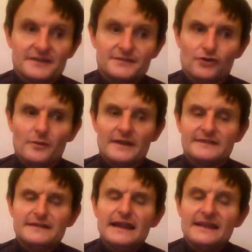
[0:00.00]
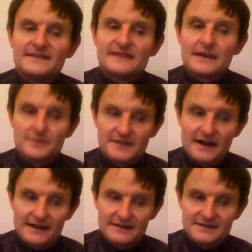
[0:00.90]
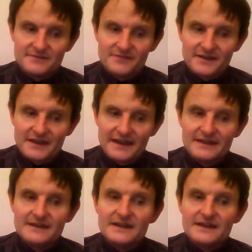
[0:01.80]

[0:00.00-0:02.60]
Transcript: It's nearly the same as Ireland. Okay.